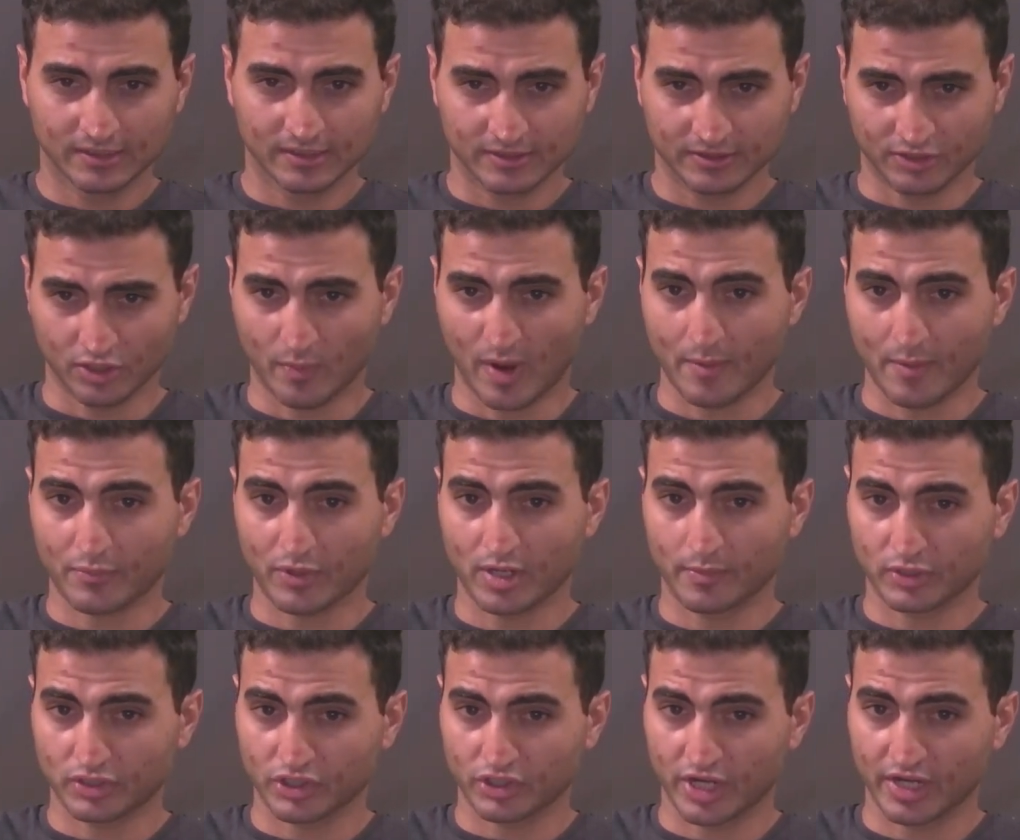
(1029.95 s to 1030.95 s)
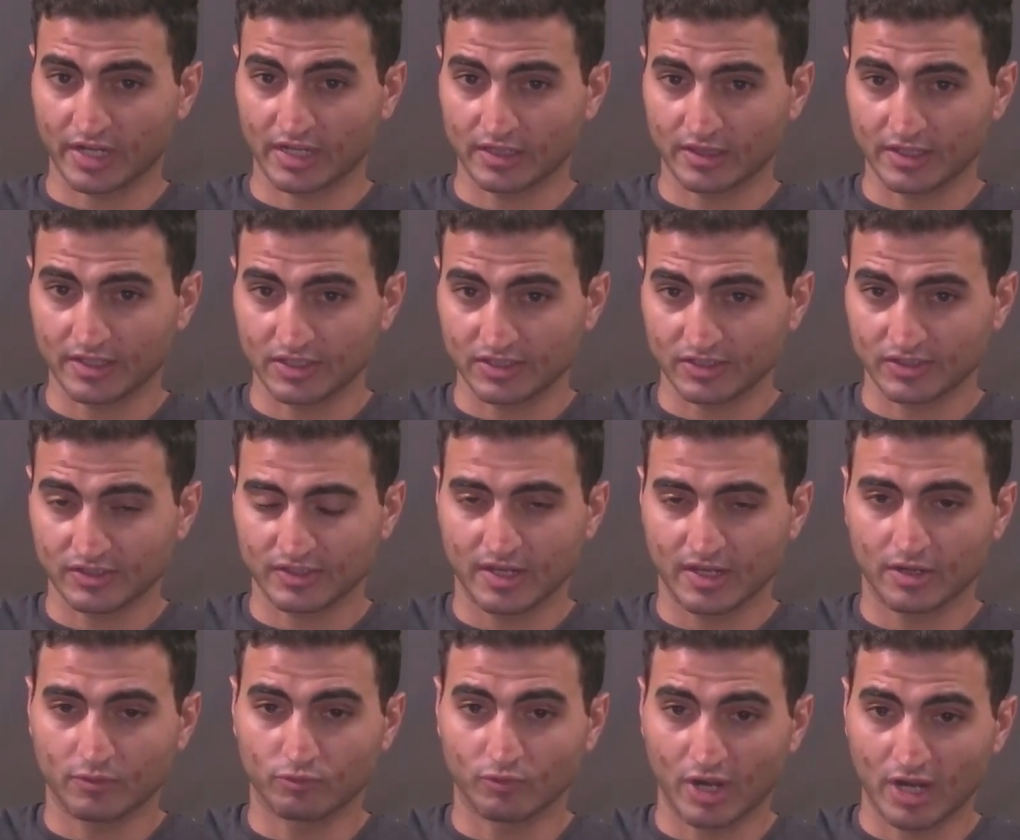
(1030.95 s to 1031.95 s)
So by perpetrating these
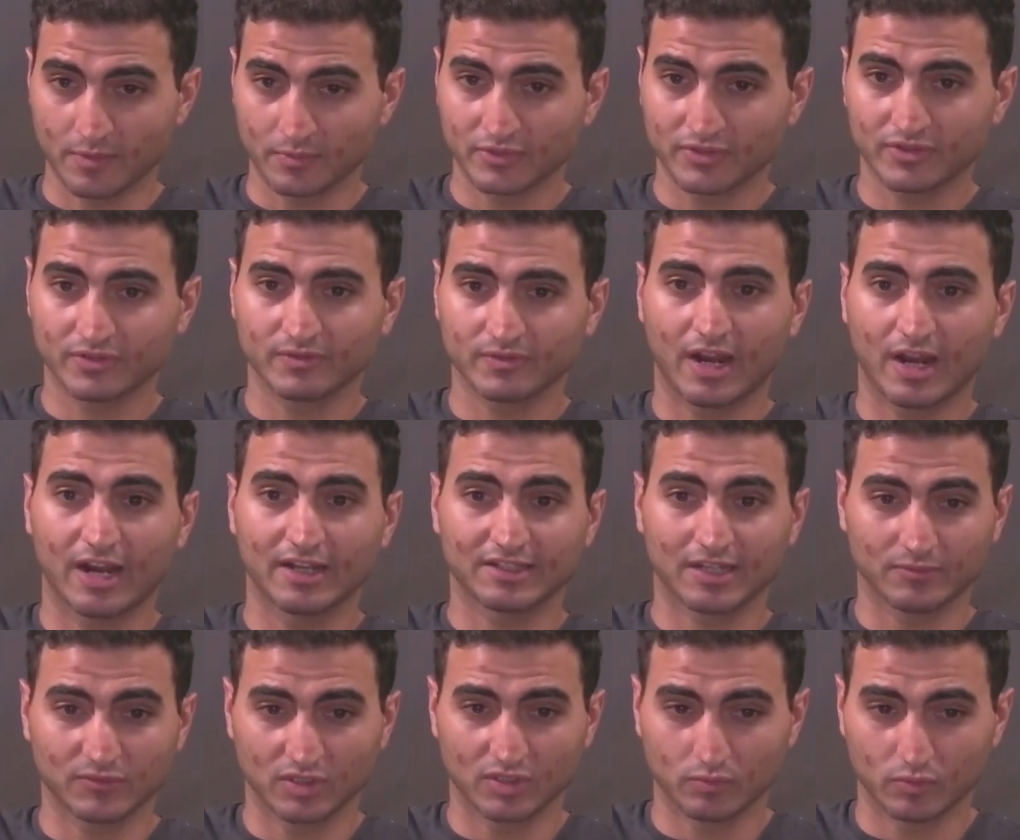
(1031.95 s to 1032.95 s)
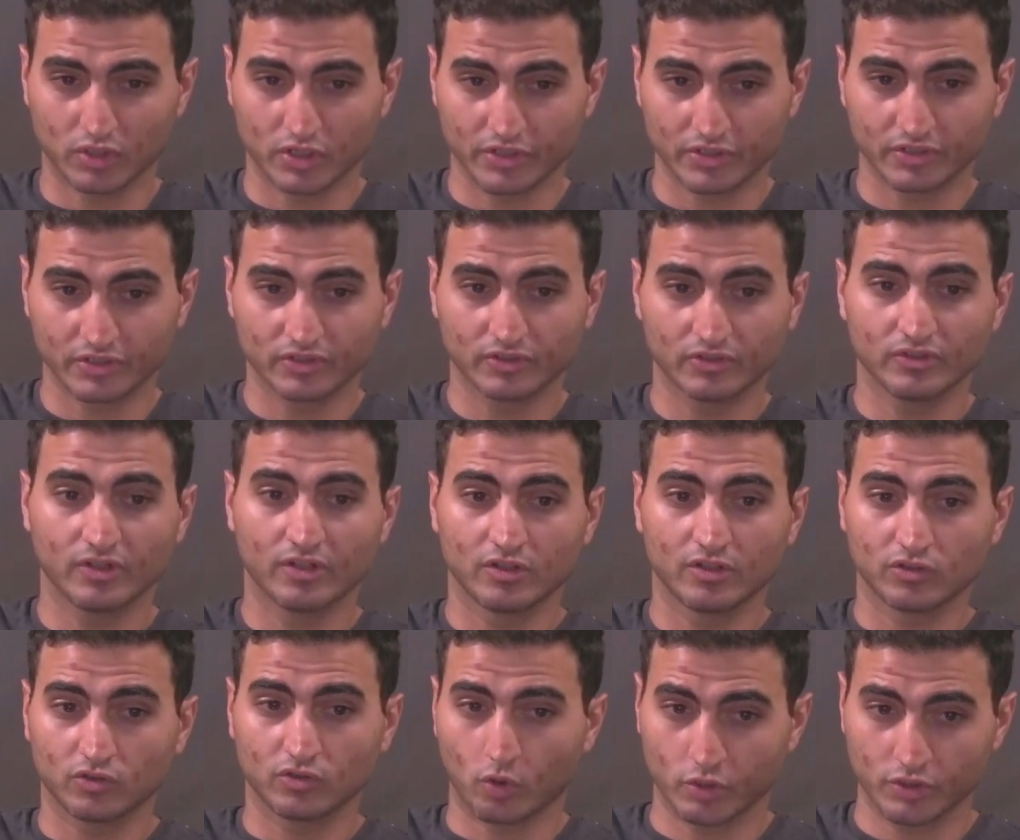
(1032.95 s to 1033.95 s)
rapes, attempted murders,
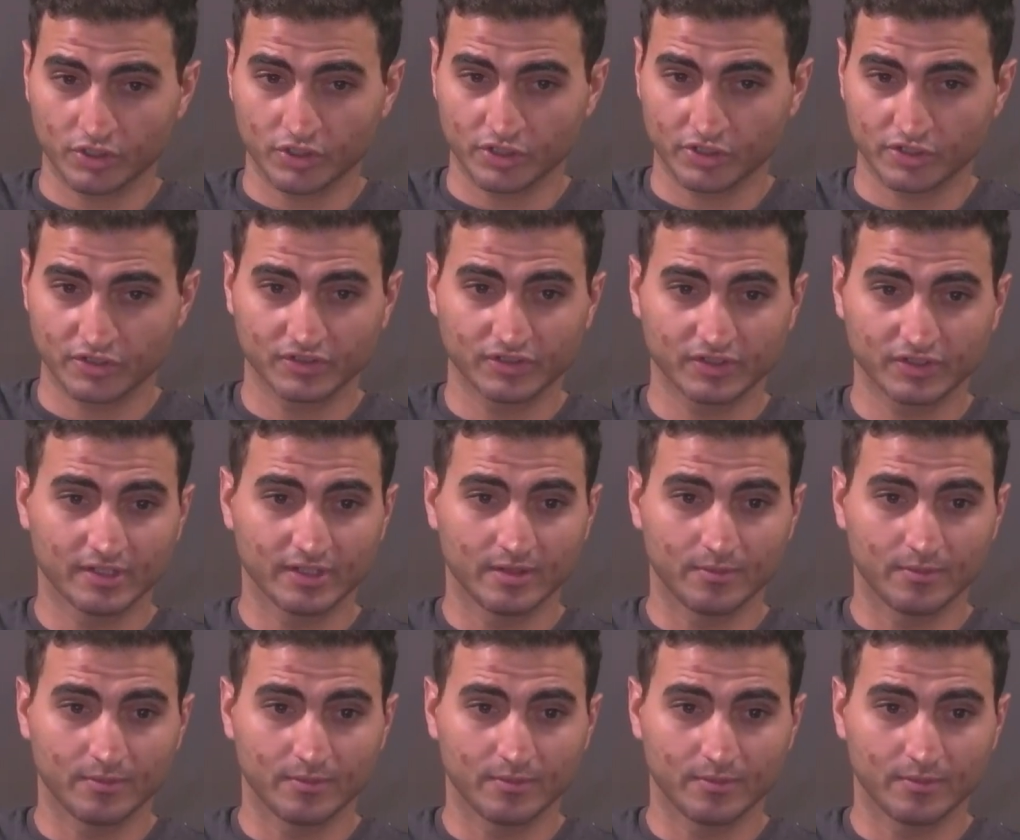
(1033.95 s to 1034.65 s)
tortures,